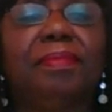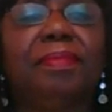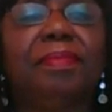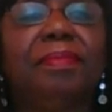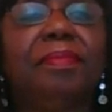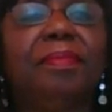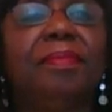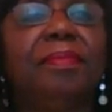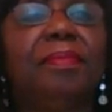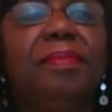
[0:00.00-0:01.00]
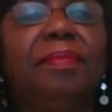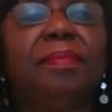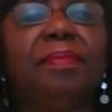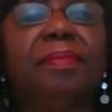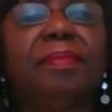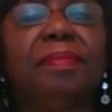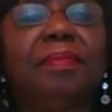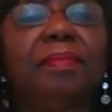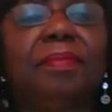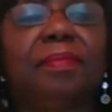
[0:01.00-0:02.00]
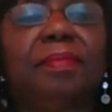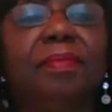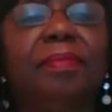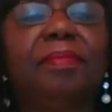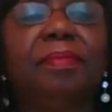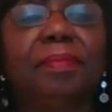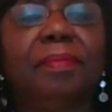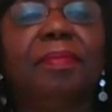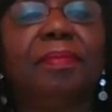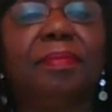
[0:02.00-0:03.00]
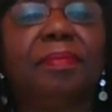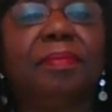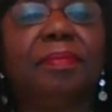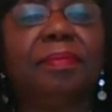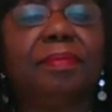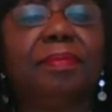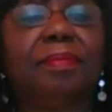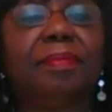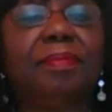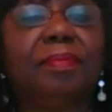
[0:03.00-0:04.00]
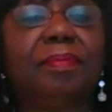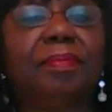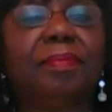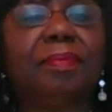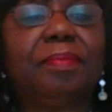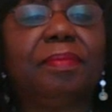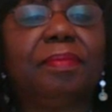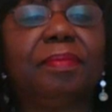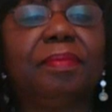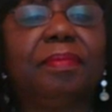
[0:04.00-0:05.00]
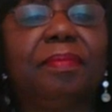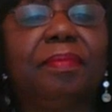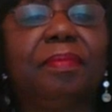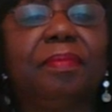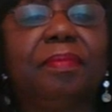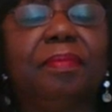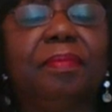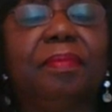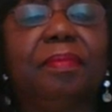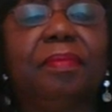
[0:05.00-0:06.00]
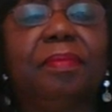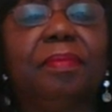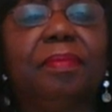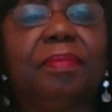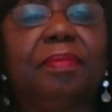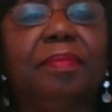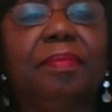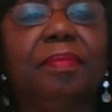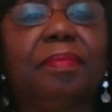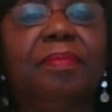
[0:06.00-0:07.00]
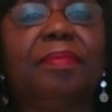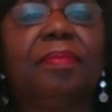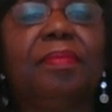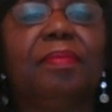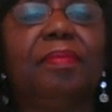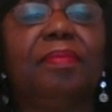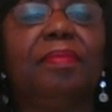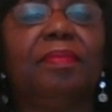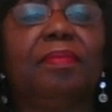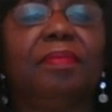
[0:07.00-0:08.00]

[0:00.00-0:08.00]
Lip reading: This person isn't speaking.